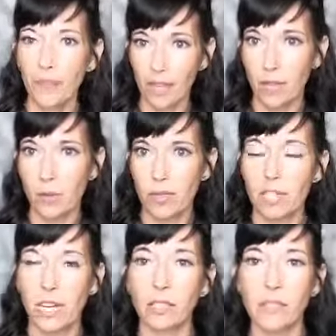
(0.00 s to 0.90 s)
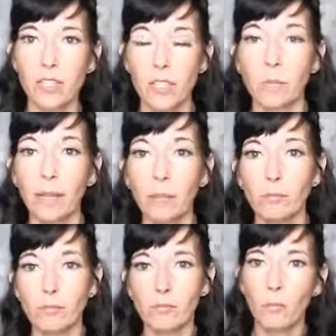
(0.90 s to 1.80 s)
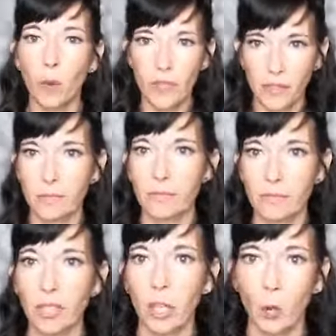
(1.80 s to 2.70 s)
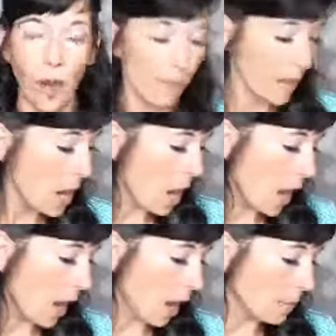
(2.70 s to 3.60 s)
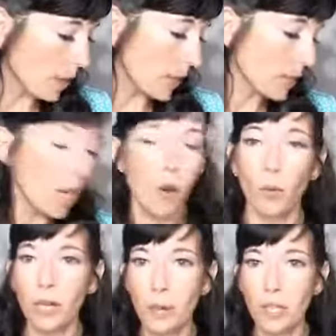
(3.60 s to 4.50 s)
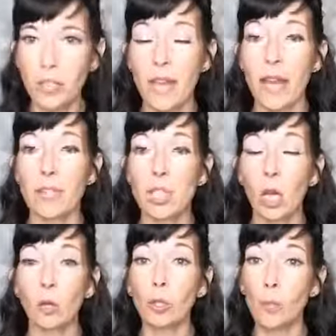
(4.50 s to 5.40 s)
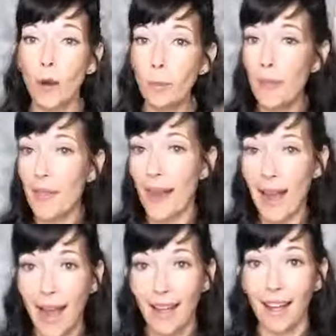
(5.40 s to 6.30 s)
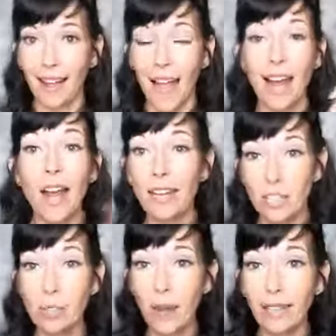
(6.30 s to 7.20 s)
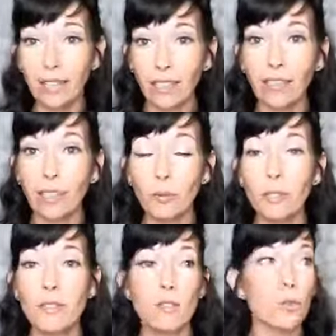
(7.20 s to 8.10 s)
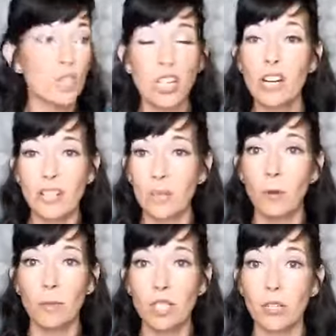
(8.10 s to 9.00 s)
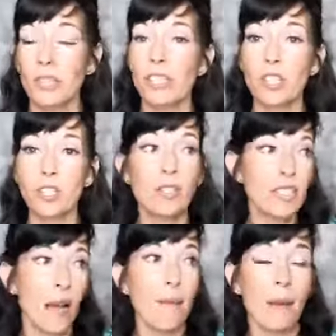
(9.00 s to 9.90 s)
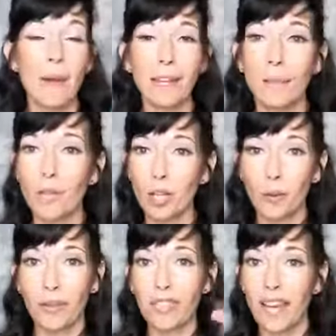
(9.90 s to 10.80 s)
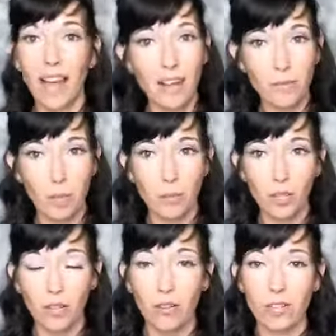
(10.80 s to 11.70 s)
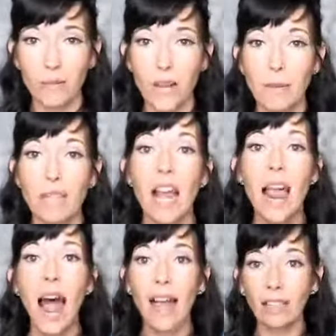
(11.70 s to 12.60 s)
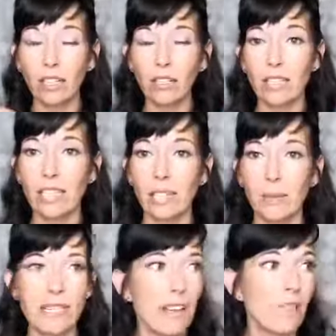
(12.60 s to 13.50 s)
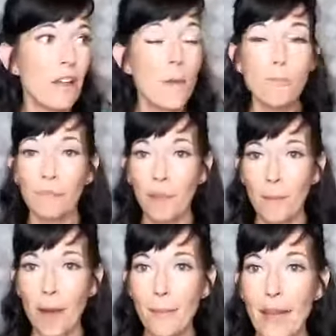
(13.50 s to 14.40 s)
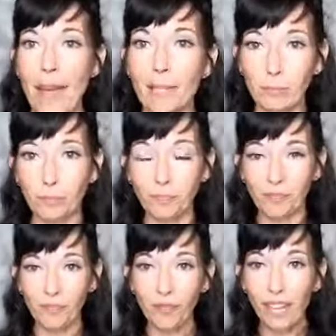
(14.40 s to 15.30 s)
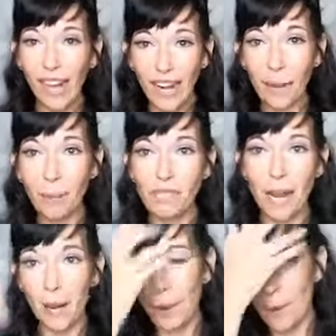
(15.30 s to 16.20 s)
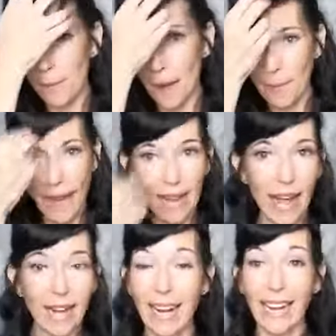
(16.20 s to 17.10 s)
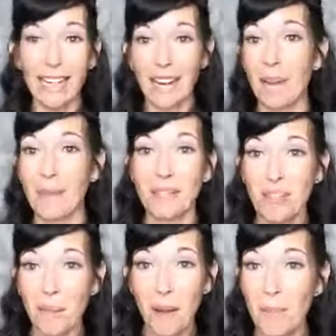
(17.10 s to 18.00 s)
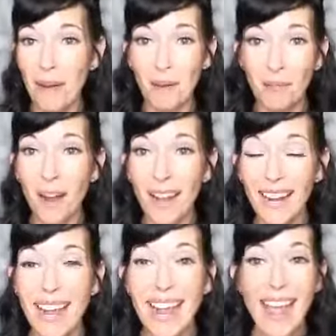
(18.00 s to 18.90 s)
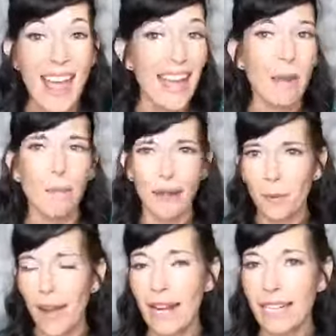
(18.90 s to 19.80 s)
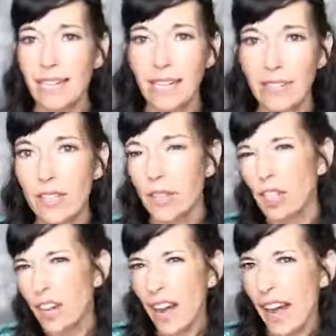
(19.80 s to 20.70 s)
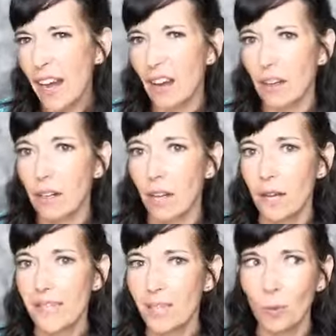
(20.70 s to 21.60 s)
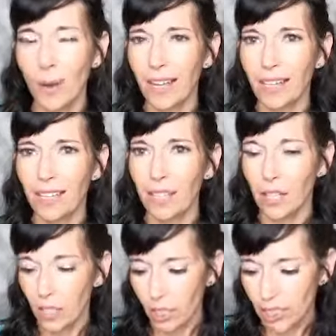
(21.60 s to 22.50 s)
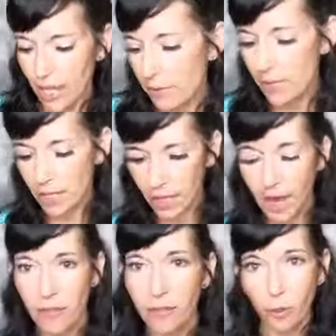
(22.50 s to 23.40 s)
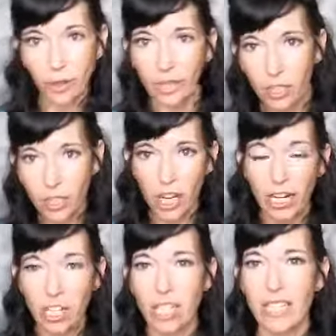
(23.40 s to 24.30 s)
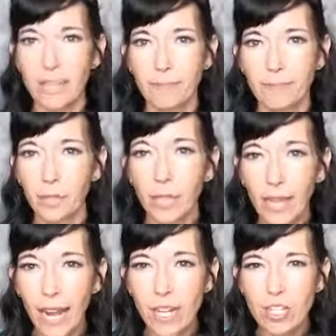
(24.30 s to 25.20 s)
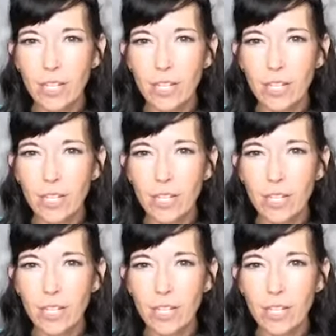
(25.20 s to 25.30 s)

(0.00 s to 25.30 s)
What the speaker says: That's what the title of this should be. What the, you know what. No, we don't wanna do that. So you wanna put that hat on. I literally will switch gears in a moment's notice. As soon as I'm on my computer when Scott comes home with the girls sometimes, I literally tell myself, mom hat, and I pretend I put my mom hat on and I get up, I jump up and I run. And by the way, Addison today is like, your hair. I was like, what? Because I was like on the floor getting her changed. She's like looking at it.